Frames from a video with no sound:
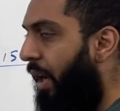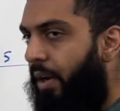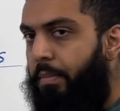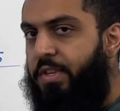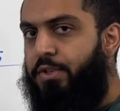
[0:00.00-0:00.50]

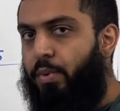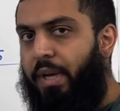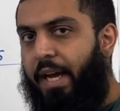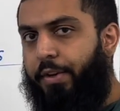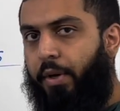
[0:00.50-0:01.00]
numbers do we
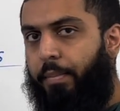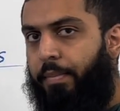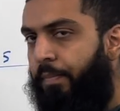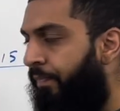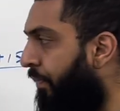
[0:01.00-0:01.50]
add
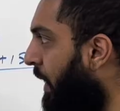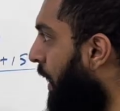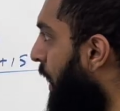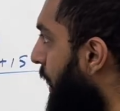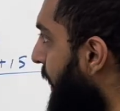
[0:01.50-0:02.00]
up?
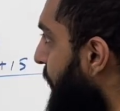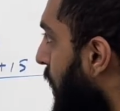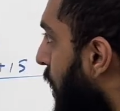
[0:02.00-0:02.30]
Let's start